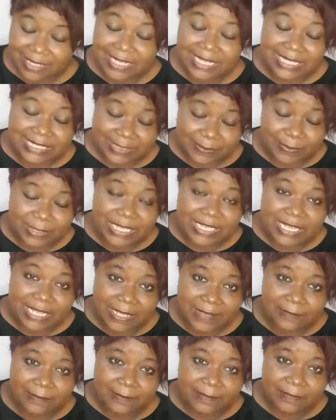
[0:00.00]
it's been
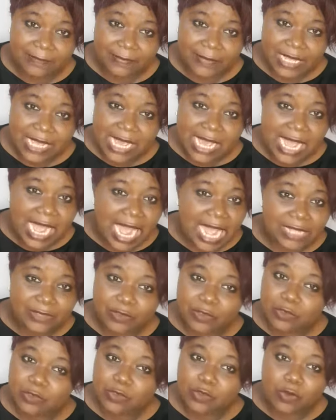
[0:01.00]
him. I
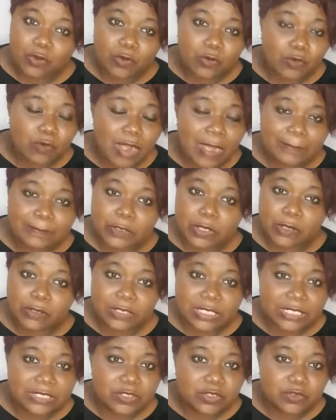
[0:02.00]
don't know who I'm
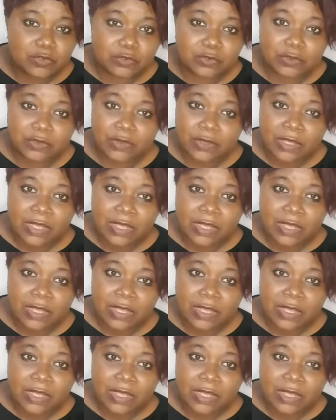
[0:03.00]
talking to.